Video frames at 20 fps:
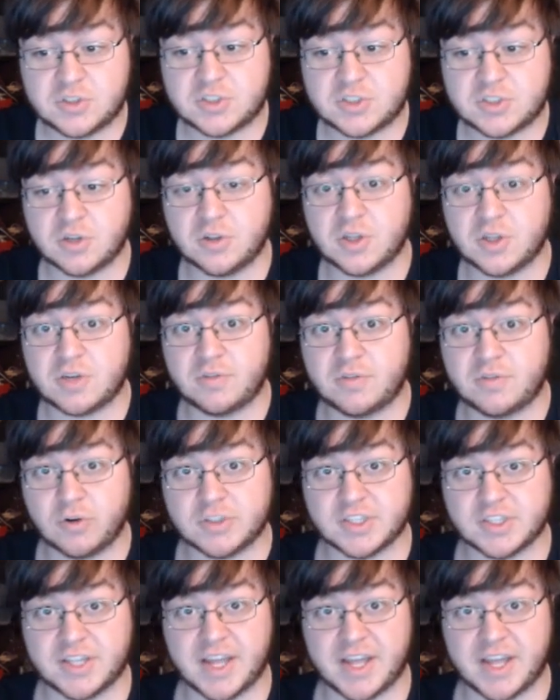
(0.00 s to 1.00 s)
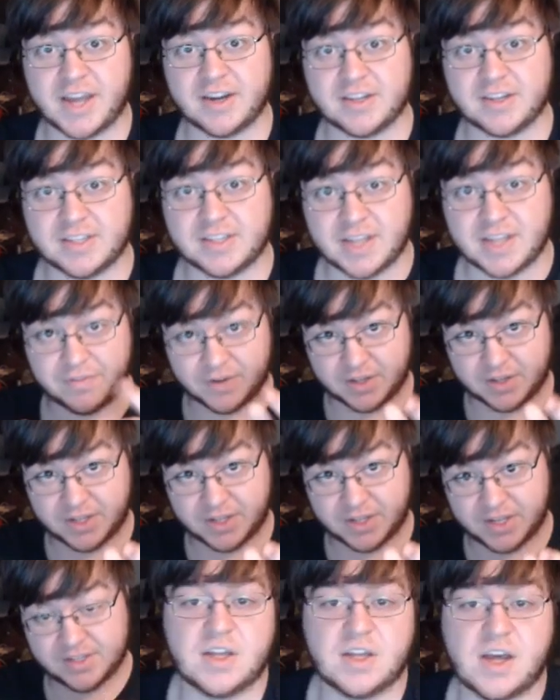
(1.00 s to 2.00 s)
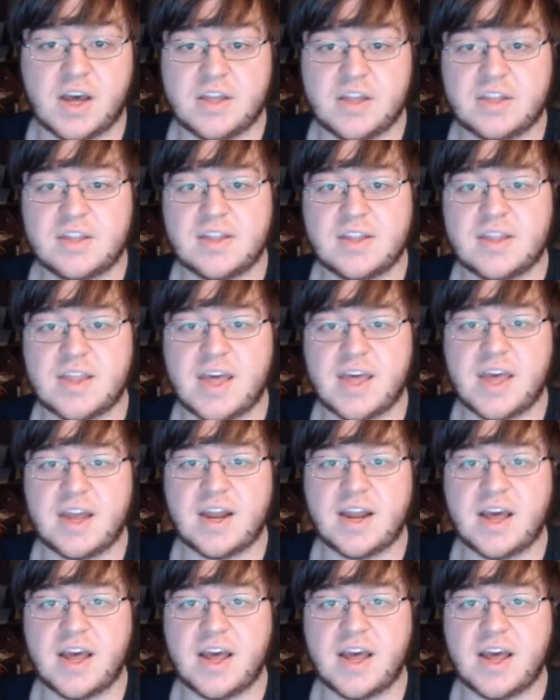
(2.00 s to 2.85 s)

So look forward to that, definitely other than that,